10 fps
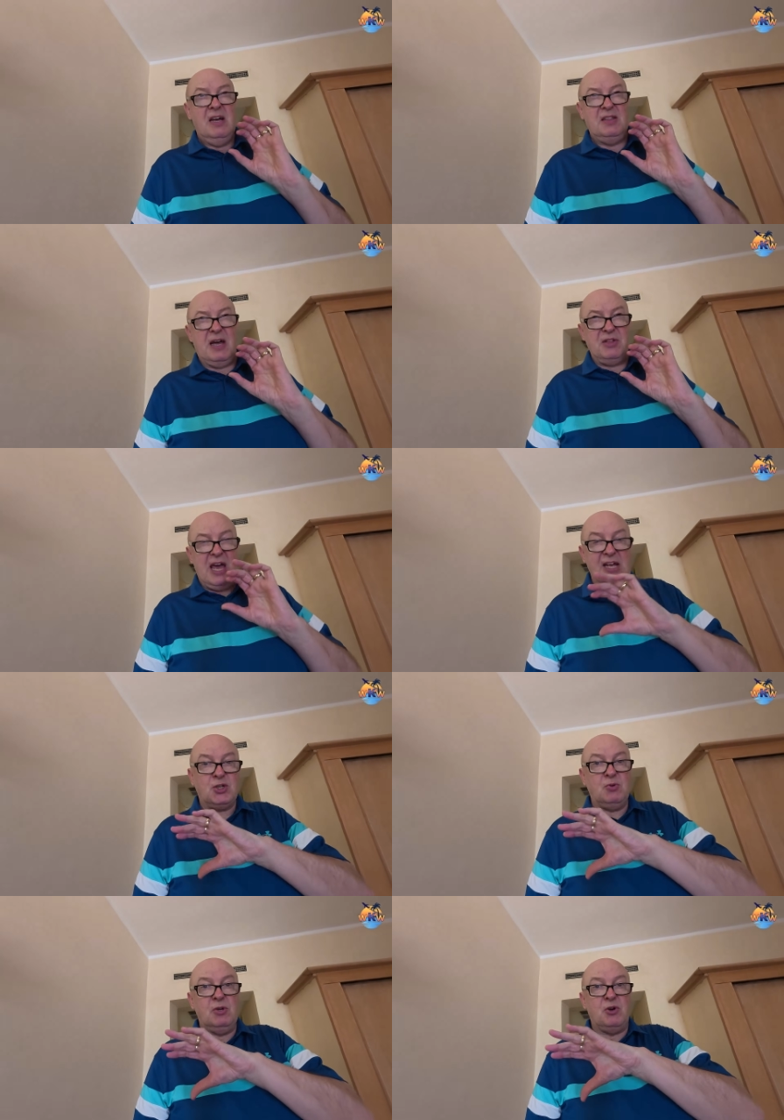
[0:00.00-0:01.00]
Now the
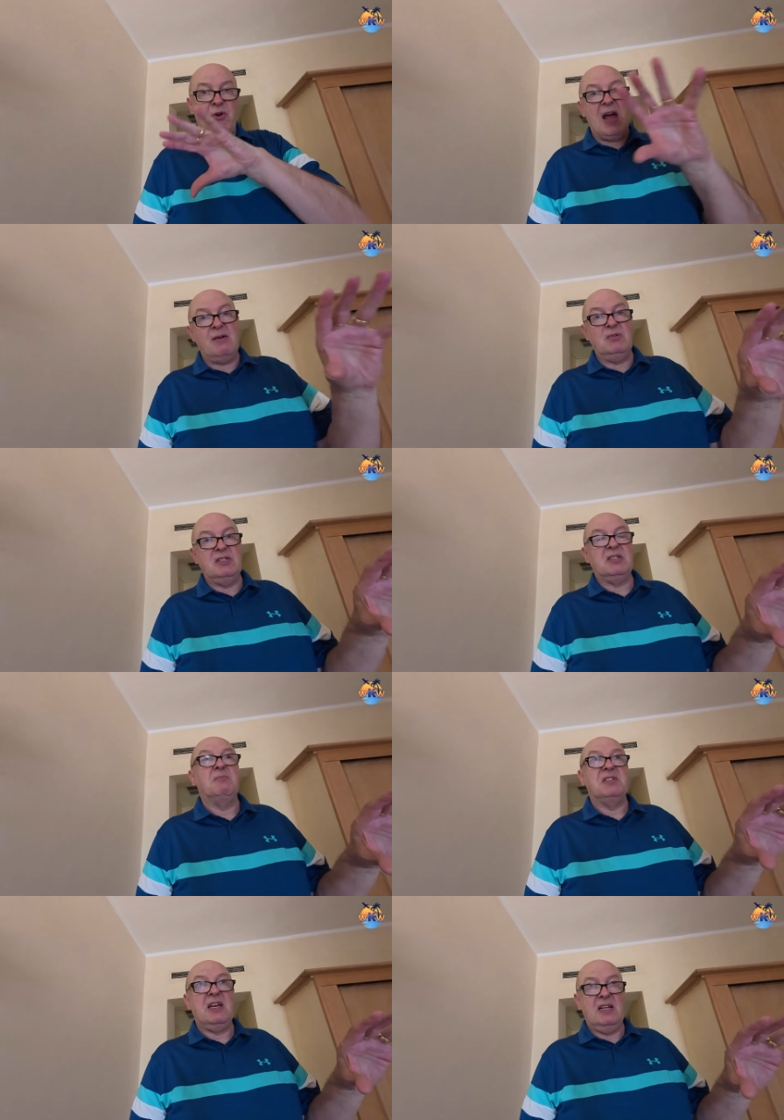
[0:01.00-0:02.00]
actual grounds
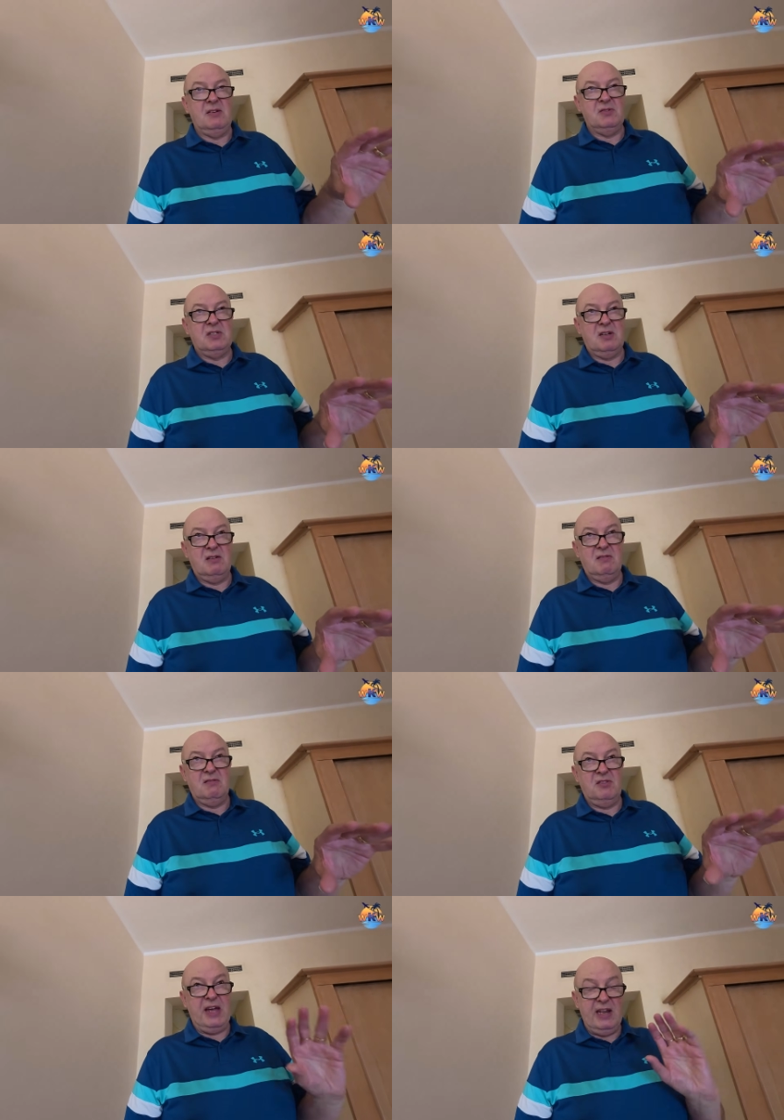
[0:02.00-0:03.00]
themselves,
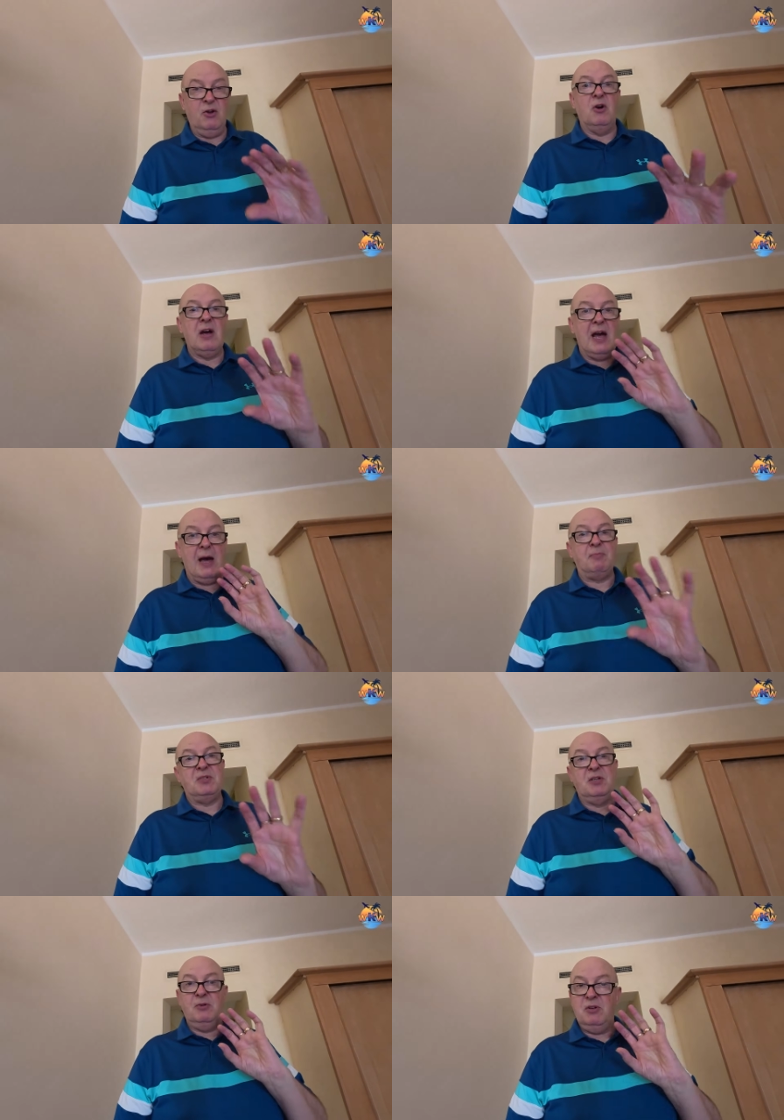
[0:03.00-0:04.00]
they look
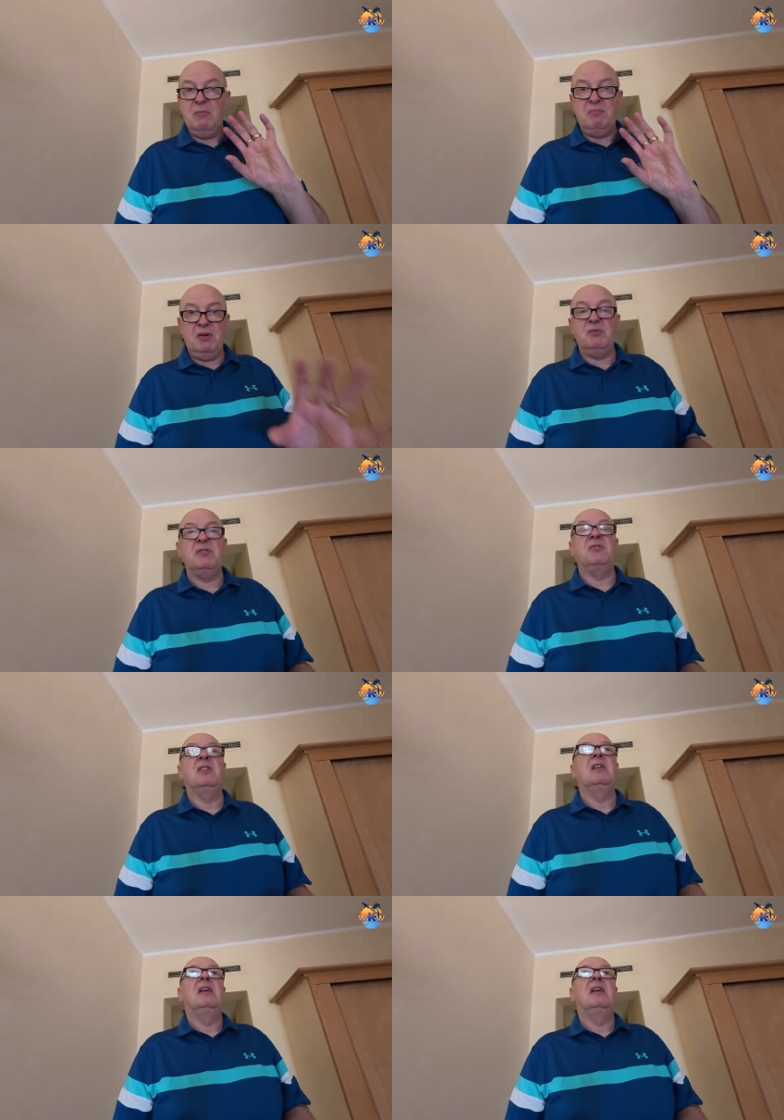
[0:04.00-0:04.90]
absolutely beautiful.